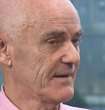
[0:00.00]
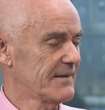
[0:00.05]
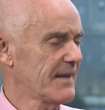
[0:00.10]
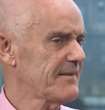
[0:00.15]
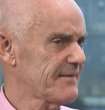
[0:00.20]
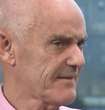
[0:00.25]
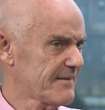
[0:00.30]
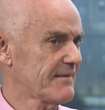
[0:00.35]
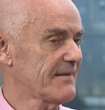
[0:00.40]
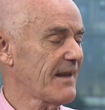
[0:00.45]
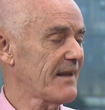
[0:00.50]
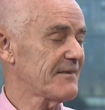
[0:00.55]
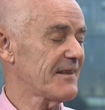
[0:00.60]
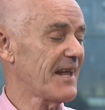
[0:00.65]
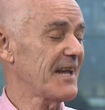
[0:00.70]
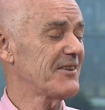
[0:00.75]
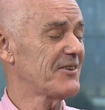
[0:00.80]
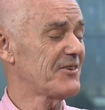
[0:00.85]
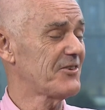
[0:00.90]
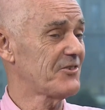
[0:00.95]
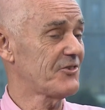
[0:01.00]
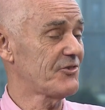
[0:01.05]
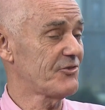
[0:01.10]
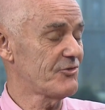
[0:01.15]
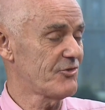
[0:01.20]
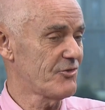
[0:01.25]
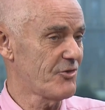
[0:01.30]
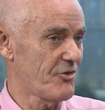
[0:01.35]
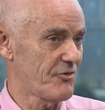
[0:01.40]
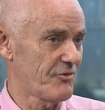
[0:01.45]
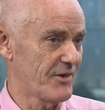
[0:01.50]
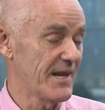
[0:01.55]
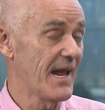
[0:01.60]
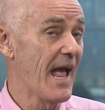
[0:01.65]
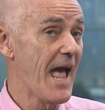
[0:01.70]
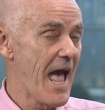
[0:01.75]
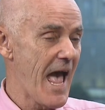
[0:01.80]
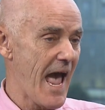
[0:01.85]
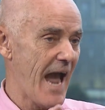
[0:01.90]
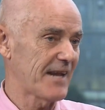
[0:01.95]
That's extraordinary
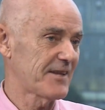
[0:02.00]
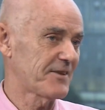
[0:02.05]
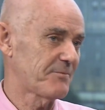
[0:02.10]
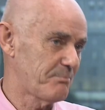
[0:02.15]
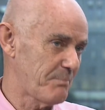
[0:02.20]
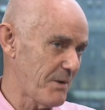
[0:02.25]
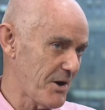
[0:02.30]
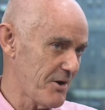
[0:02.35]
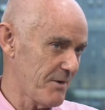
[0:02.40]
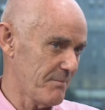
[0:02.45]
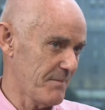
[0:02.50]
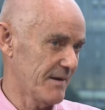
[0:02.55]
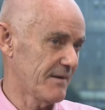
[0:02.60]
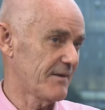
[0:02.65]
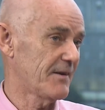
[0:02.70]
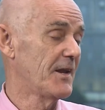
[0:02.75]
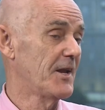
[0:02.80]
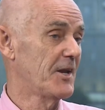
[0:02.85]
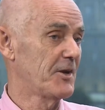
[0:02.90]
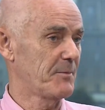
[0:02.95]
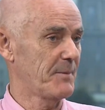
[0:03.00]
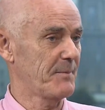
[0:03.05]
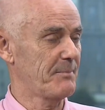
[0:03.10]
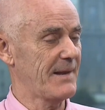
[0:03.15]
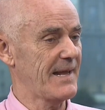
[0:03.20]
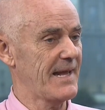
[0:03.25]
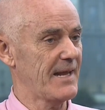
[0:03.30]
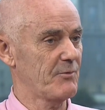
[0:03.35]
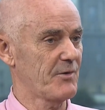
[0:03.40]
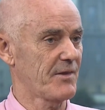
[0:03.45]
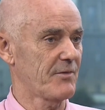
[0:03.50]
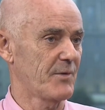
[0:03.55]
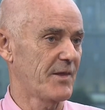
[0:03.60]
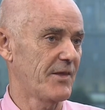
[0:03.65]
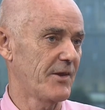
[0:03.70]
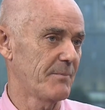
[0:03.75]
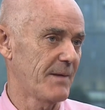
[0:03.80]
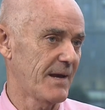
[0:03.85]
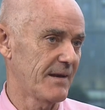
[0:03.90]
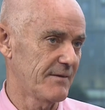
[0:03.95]
experiment to be playing with
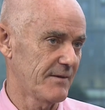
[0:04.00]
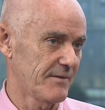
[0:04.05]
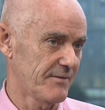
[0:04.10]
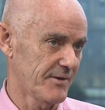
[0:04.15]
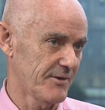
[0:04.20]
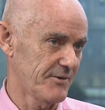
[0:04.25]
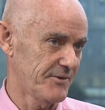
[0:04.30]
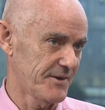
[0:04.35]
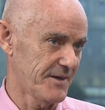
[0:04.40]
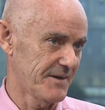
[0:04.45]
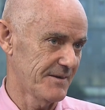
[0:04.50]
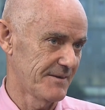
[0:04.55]
humanity's future.